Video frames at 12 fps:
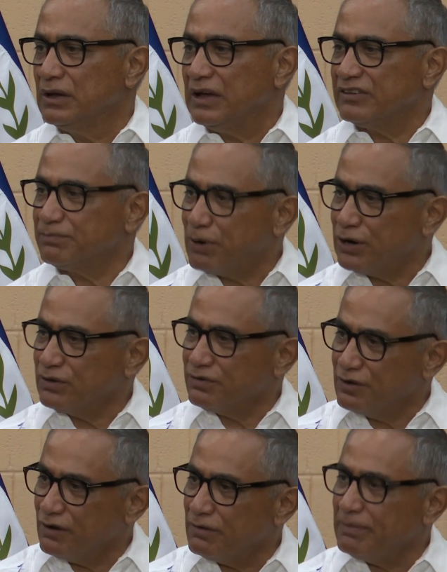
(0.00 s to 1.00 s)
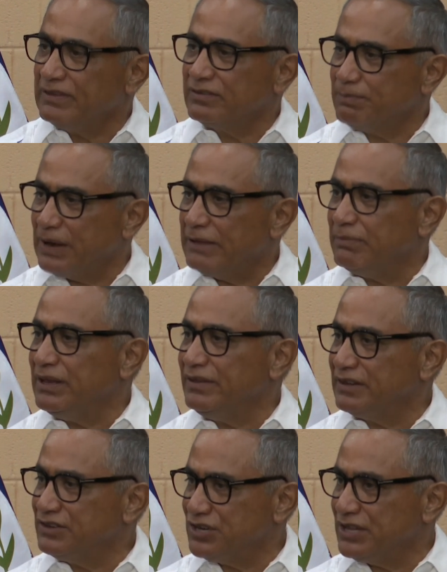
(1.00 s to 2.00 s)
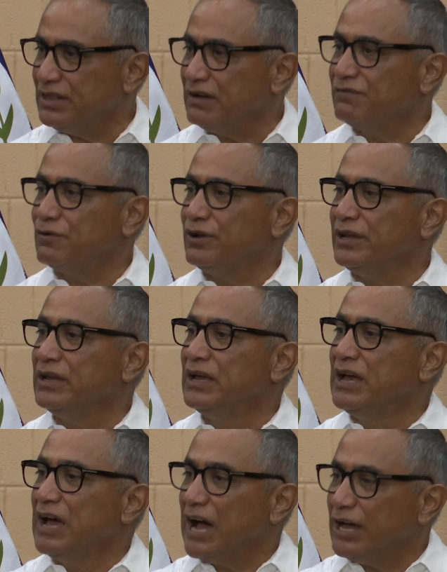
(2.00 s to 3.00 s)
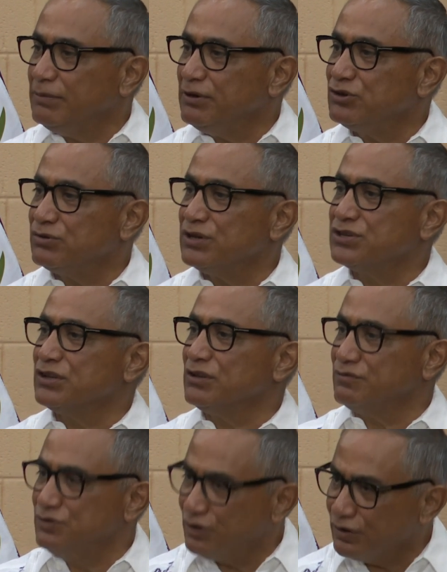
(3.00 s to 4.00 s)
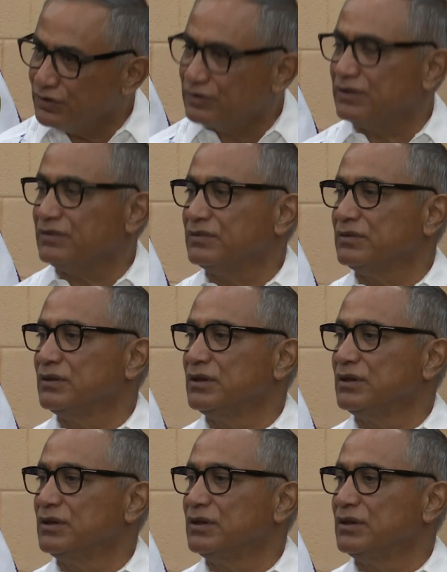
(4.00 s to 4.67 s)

As part of government's planned Belize agenda for the administration of justice,